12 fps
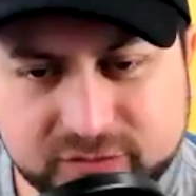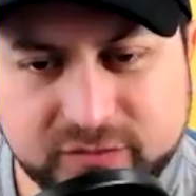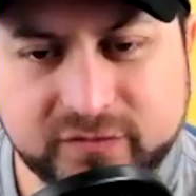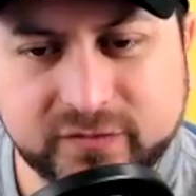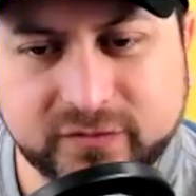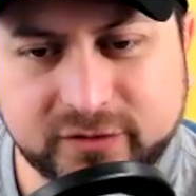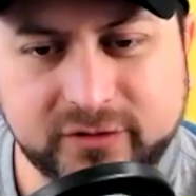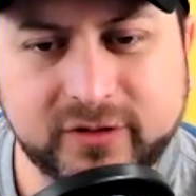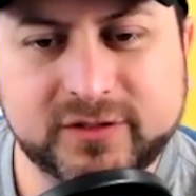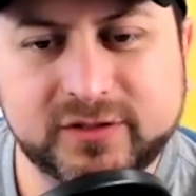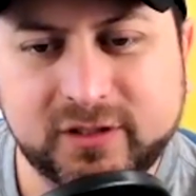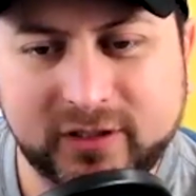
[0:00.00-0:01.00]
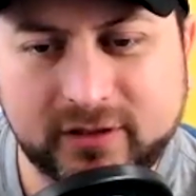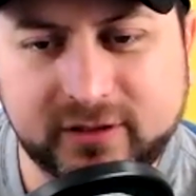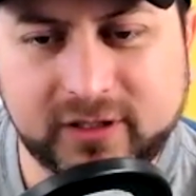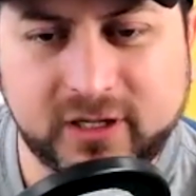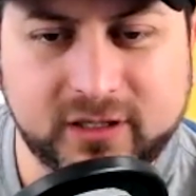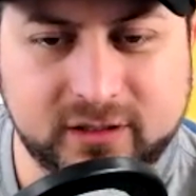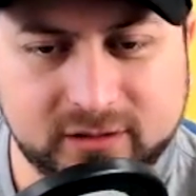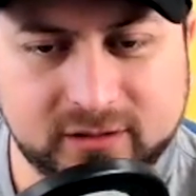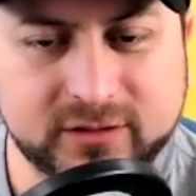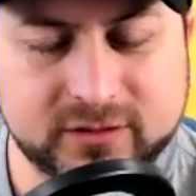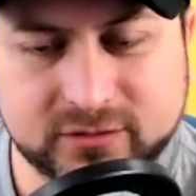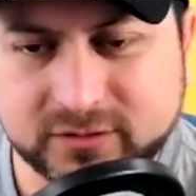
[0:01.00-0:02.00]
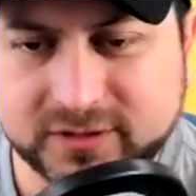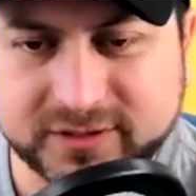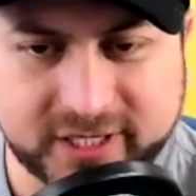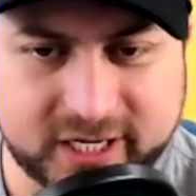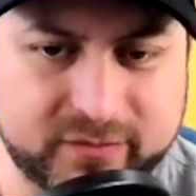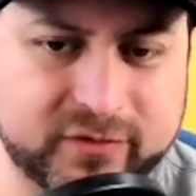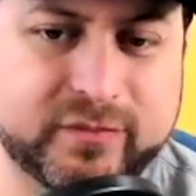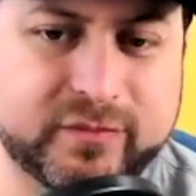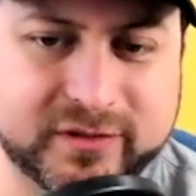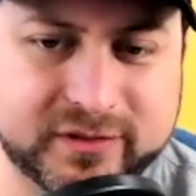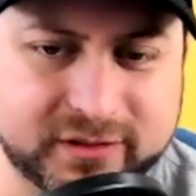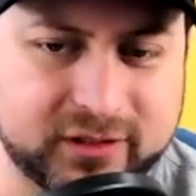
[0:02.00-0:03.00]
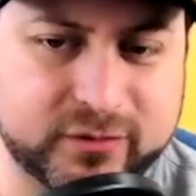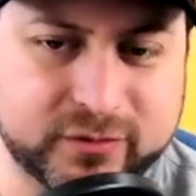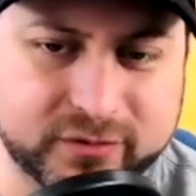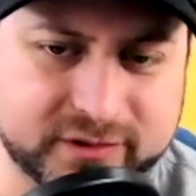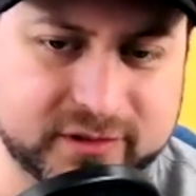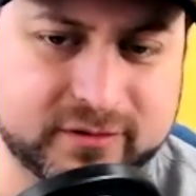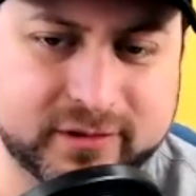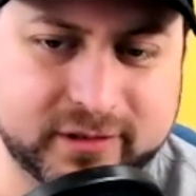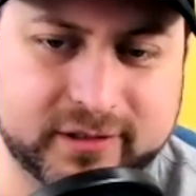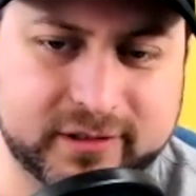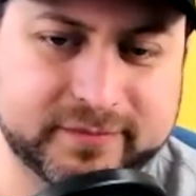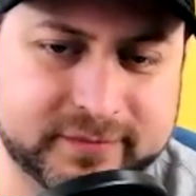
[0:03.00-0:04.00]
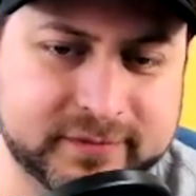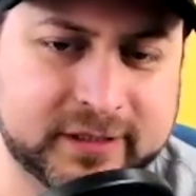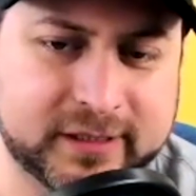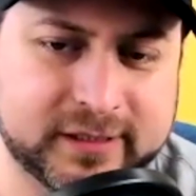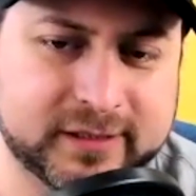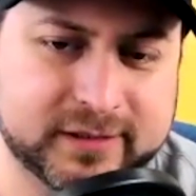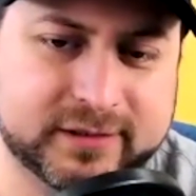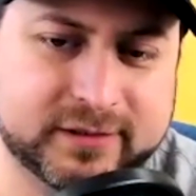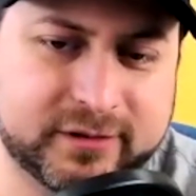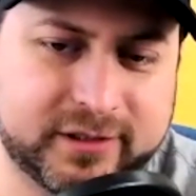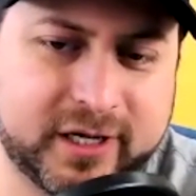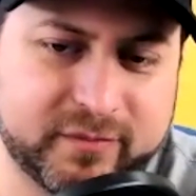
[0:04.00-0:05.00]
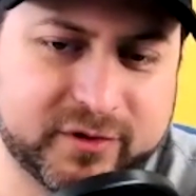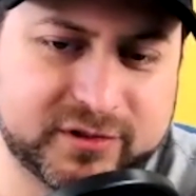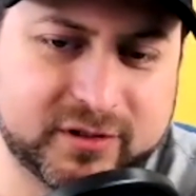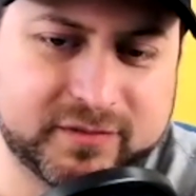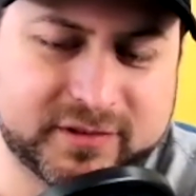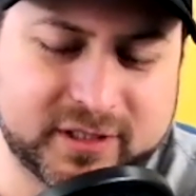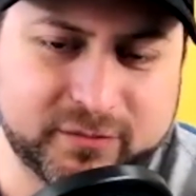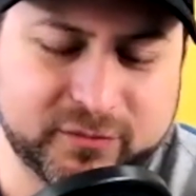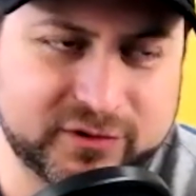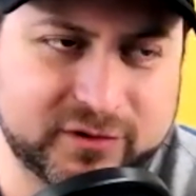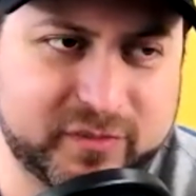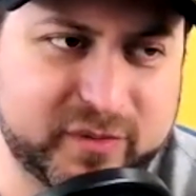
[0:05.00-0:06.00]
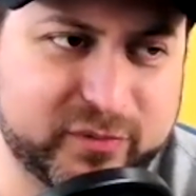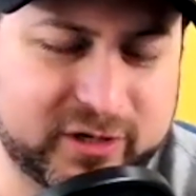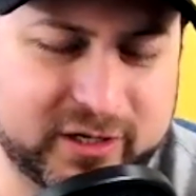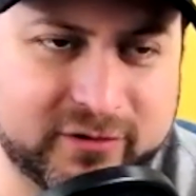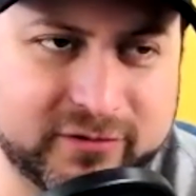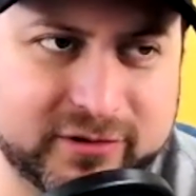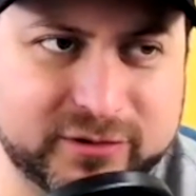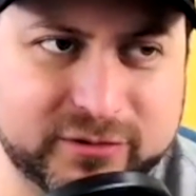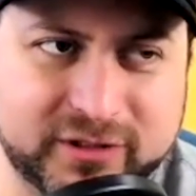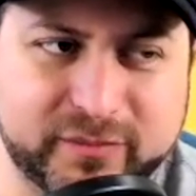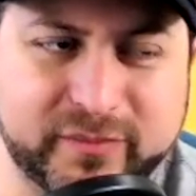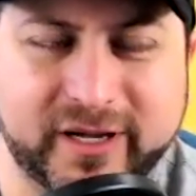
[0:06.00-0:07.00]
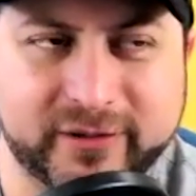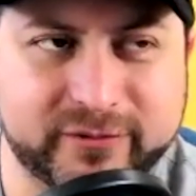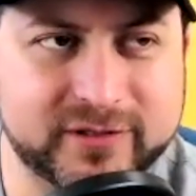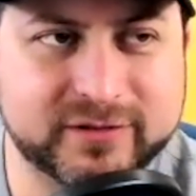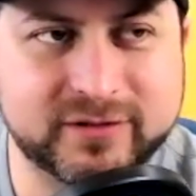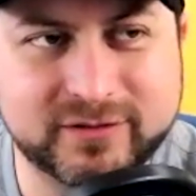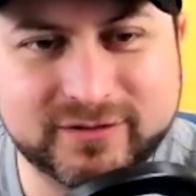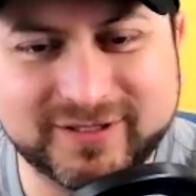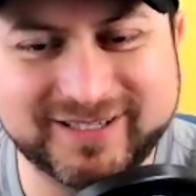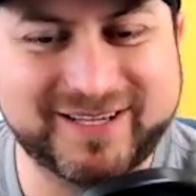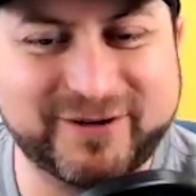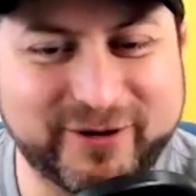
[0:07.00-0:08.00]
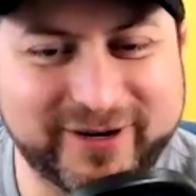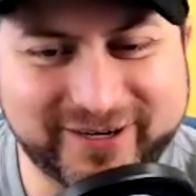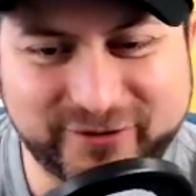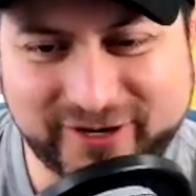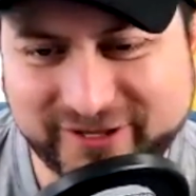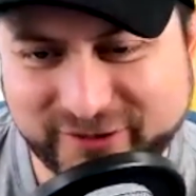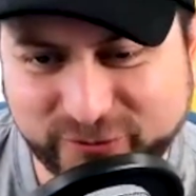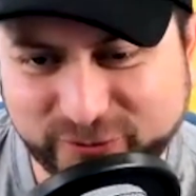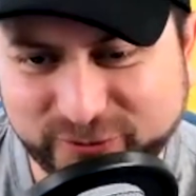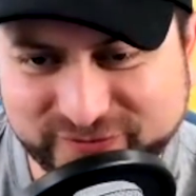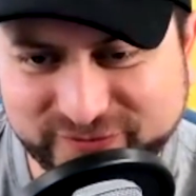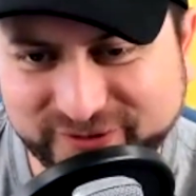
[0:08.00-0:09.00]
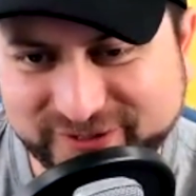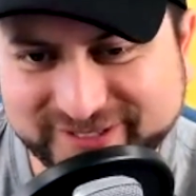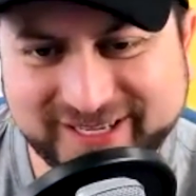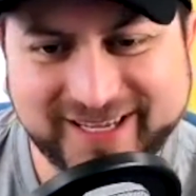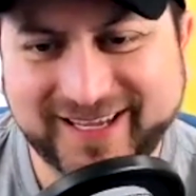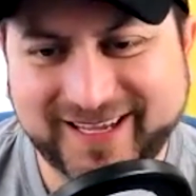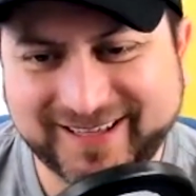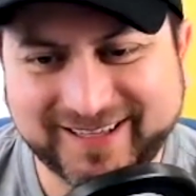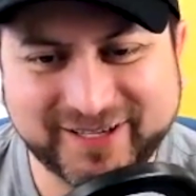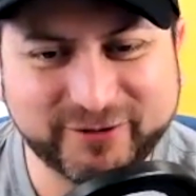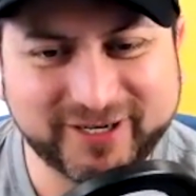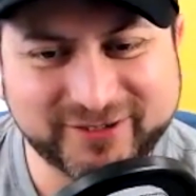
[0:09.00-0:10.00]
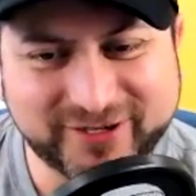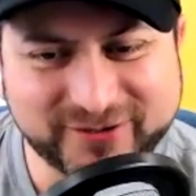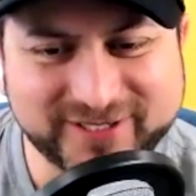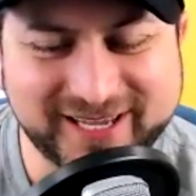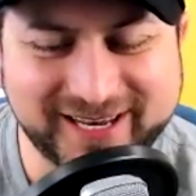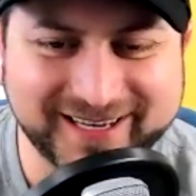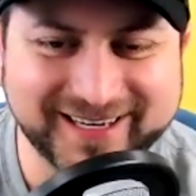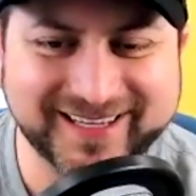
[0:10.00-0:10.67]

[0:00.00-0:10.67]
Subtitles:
before you actually get into the time of building a course and all that. So exactly. Yeah, most of the people I know, they're doing it backwards because they want to create the course first and then they want to try to sell it.